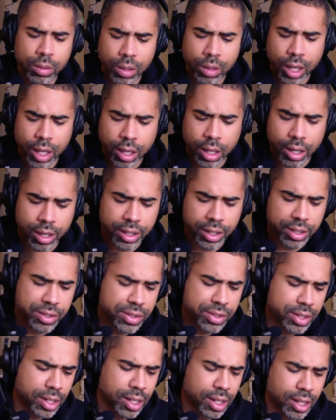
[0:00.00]
Rock,
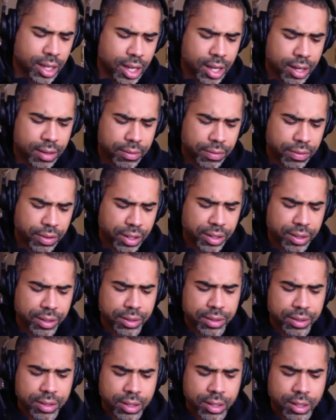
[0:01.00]
Arkansas, cotton
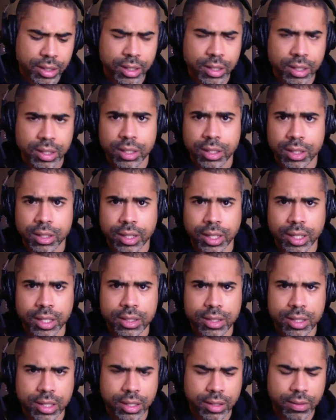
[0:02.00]
fields.
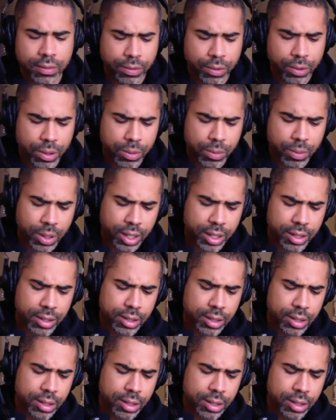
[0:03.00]
1941.